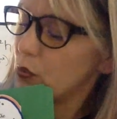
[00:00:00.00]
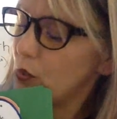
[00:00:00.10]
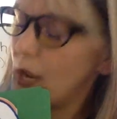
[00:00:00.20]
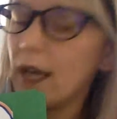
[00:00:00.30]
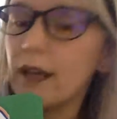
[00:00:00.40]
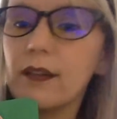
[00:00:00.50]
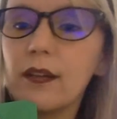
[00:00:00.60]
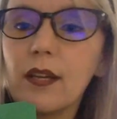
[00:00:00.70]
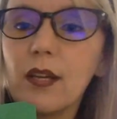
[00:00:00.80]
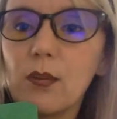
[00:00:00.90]
red
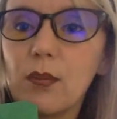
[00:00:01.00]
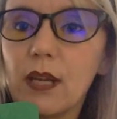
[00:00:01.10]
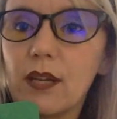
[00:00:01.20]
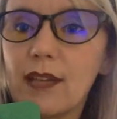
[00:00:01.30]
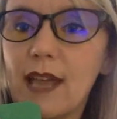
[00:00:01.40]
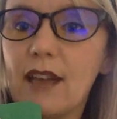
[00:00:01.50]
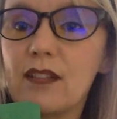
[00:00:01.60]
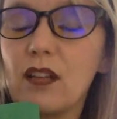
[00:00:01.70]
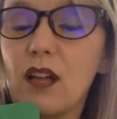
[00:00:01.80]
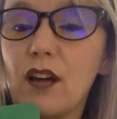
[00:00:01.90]
because it has
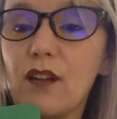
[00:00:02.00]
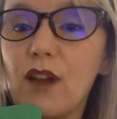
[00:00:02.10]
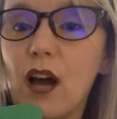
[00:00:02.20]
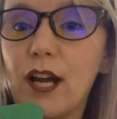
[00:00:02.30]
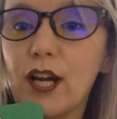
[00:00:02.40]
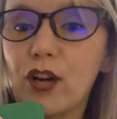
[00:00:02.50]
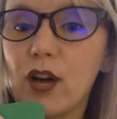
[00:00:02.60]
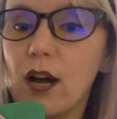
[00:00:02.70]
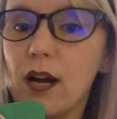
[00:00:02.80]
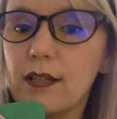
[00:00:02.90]
a lot of iron
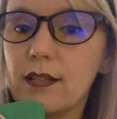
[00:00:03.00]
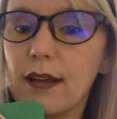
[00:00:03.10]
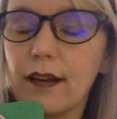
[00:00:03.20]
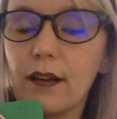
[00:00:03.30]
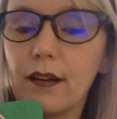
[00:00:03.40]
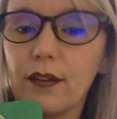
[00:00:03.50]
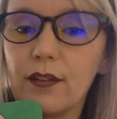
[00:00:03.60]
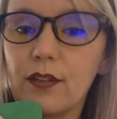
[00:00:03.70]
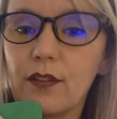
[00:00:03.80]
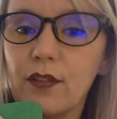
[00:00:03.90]
oxide on
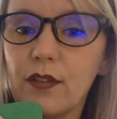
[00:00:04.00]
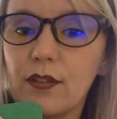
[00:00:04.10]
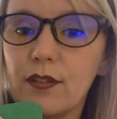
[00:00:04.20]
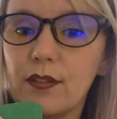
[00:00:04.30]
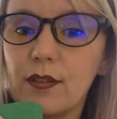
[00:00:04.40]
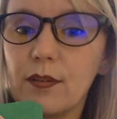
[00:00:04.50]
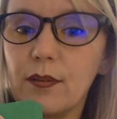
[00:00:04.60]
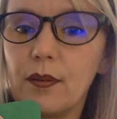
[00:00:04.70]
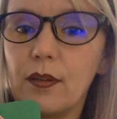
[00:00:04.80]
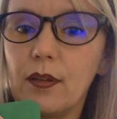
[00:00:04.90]
its surface.
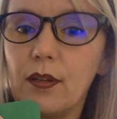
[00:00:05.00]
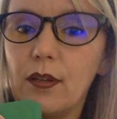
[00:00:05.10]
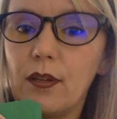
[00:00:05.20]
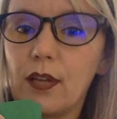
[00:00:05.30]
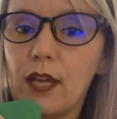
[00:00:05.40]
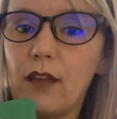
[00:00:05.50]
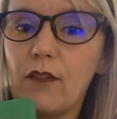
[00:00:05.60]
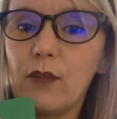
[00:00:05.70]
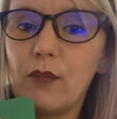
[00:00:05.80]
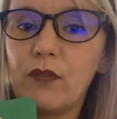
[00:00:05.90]
Okay, if
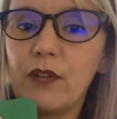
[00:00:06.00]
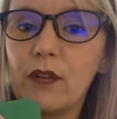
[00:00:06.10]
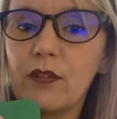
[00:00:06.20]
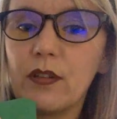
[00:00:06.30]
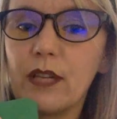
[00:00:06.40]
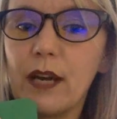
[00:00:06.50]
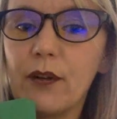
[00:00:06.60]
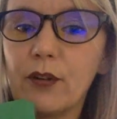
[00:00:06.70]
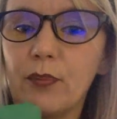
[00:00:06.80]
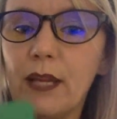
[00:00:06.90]
we move down to the
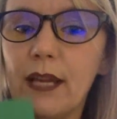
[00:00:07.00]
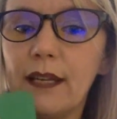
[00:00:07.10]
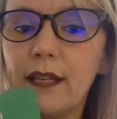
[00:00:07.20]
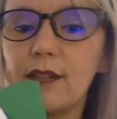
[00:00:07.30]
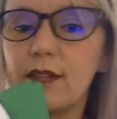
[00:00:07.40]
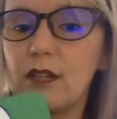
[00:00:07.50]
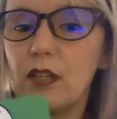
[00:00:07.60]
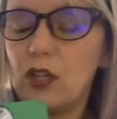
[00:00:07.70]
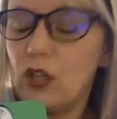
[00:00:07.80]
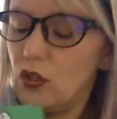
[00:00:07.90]
outer planets,
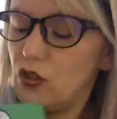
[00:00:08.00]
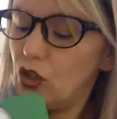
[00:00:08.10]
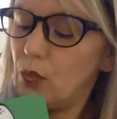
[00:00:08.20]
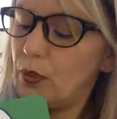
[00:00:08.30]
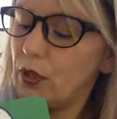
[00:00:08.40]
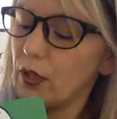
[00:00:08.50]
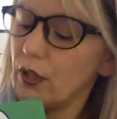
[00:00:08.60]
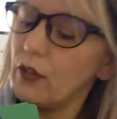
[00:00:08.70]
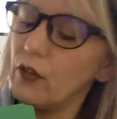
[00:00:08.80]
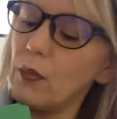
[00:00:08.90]
Jupiter,
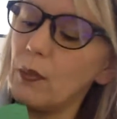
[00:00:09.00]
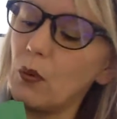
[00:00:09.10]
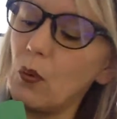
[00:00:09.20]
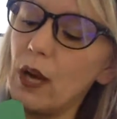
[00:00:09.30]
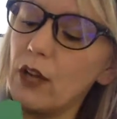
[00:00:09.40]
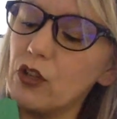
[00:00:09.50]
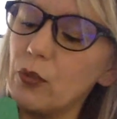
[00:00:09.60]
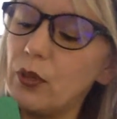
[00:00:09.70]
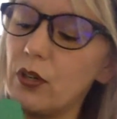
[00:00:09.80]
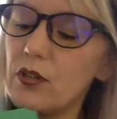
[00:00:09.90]
can you remember why
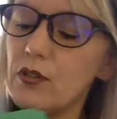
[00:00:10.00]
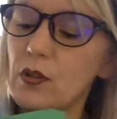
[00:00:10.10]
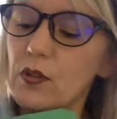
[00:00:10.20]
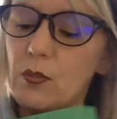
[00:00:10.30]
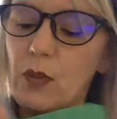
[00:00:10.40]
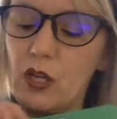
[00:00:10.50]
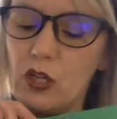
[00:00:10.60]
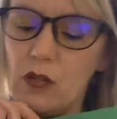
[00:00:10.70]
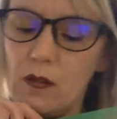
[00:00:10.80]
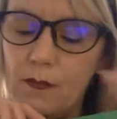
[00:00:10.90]
Jupiter is so
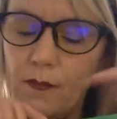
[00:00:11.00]
special?